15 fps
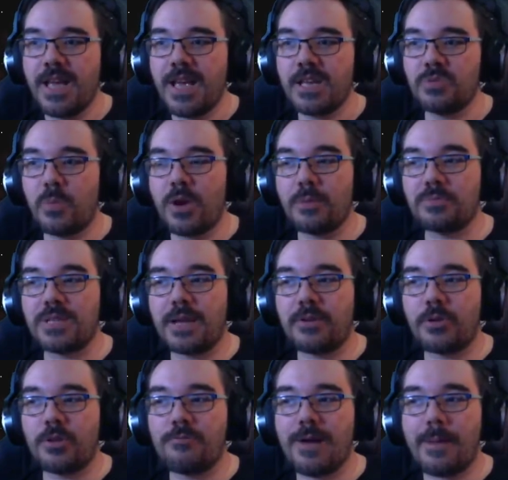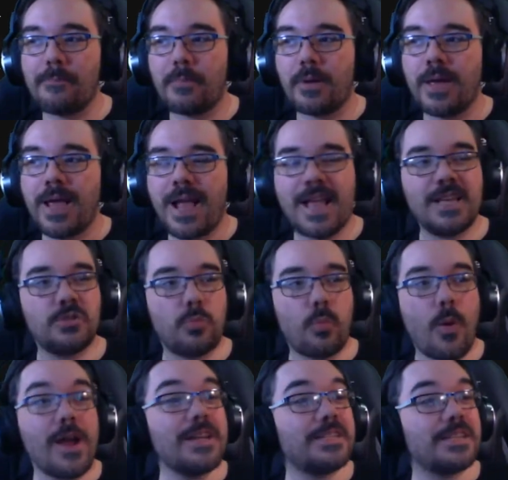Is when I'm standing on the ramp, his
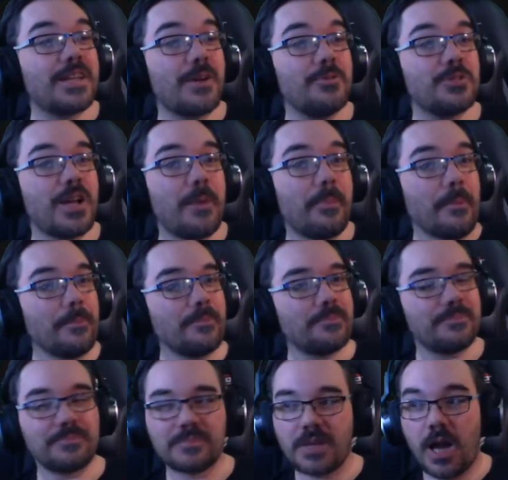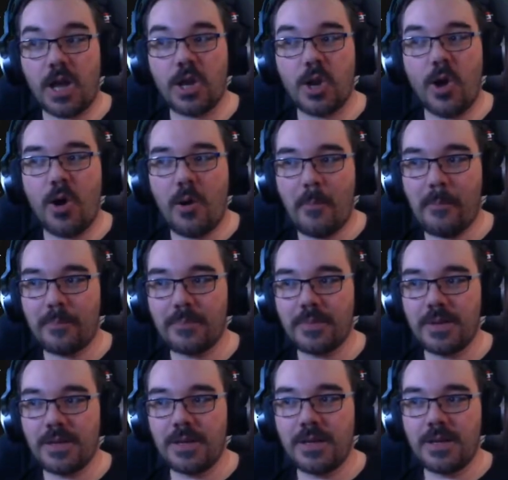weight goes up a lot
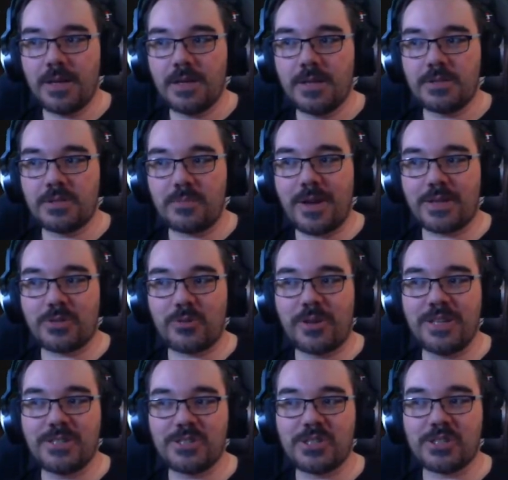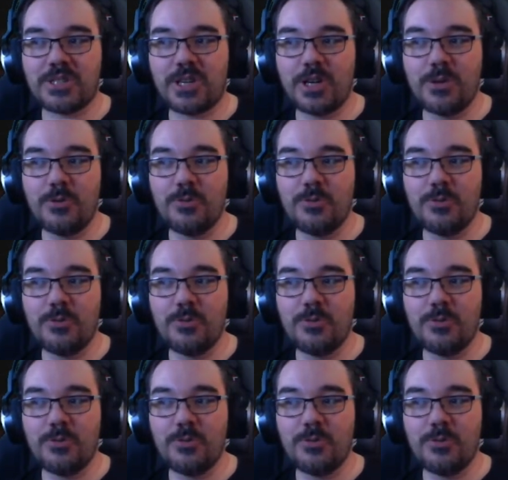to make sure he's just glued